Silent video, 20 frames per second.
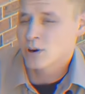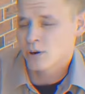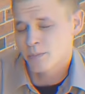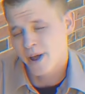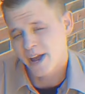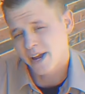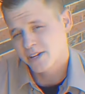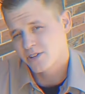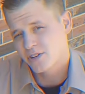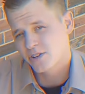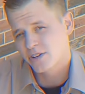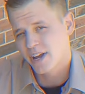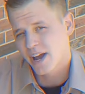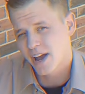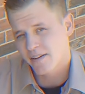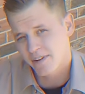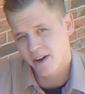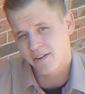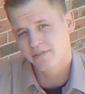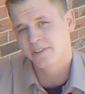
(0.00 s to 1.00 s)
You're gonna wanna make
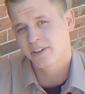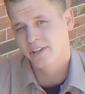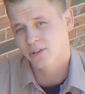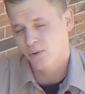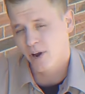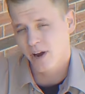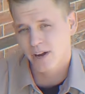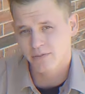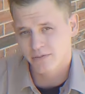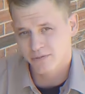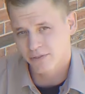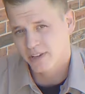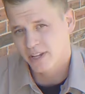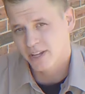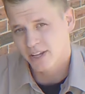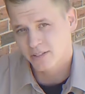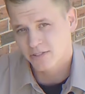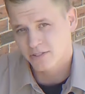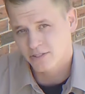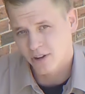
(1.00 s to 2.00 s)
sure you have everything ready
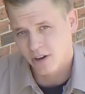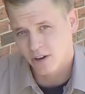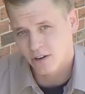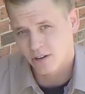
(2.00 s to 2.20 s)
for the